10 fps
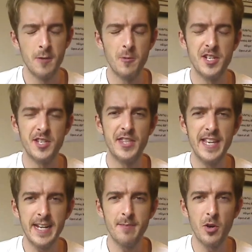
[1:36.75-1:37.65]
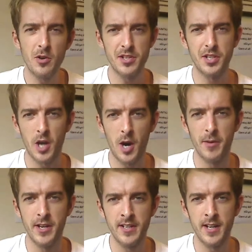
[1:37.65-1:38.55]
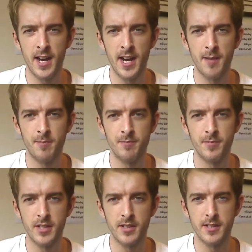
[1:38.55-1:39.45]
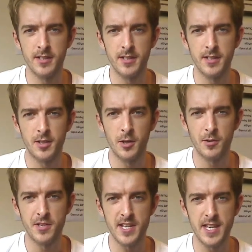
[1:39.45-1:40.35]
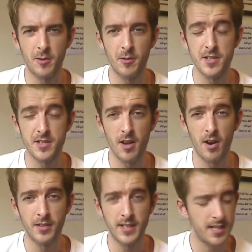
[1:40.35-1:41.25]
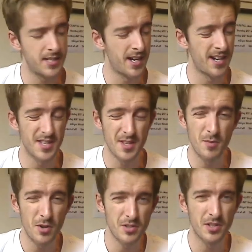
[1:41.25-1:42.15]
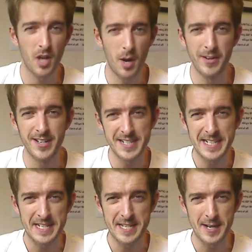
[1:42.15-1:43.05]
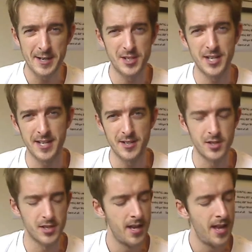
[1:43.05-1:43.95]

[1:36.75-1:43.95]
Which is the most common um, chord sequence on guitar. It's the most common guitar change.